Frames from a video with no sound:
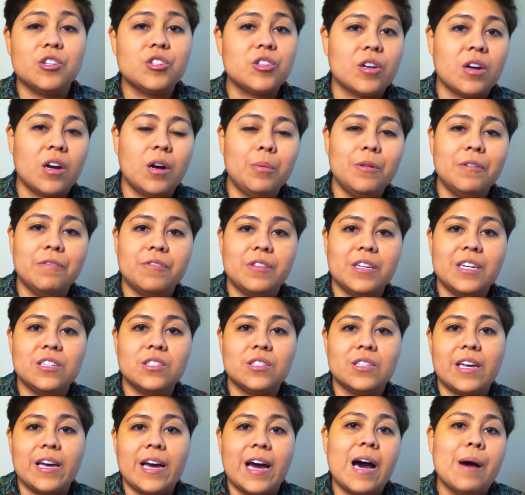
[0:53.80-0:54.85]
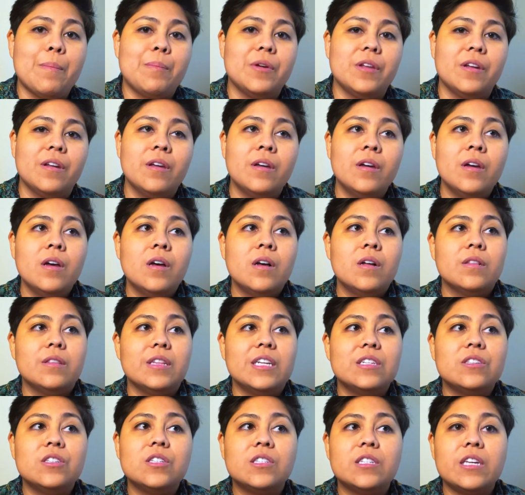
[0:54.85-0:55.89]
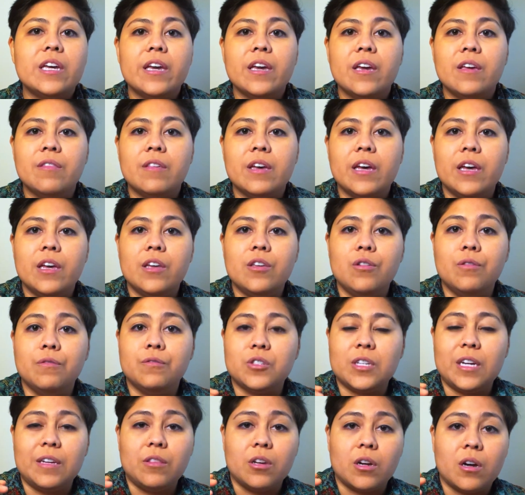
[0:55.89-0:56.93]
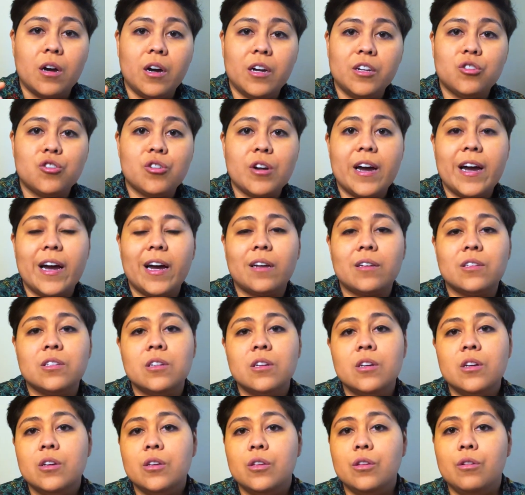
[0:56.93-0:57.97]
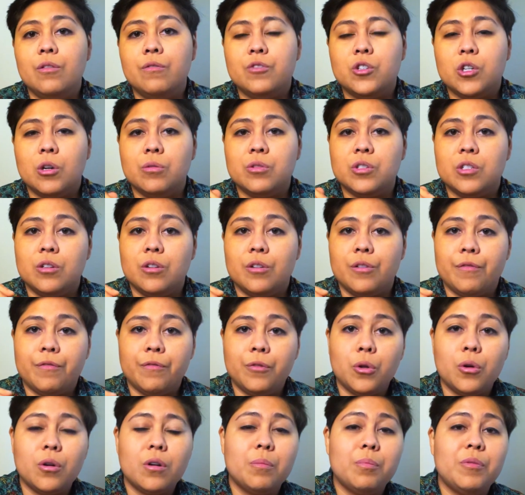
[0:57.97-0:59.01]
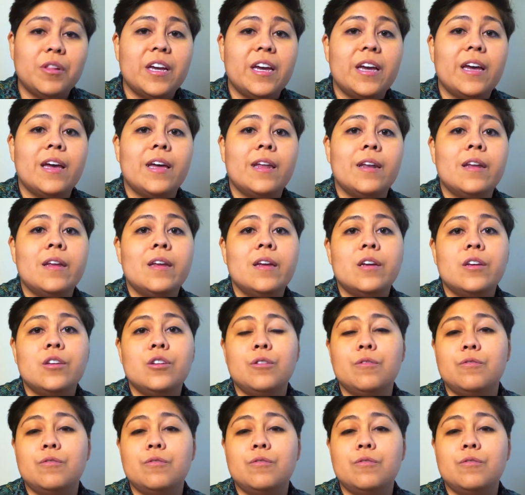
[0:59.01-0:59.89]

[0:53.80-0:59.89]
a couple of things that happen. Let's say that you've signed the contract, you've chosen your floor plan, you've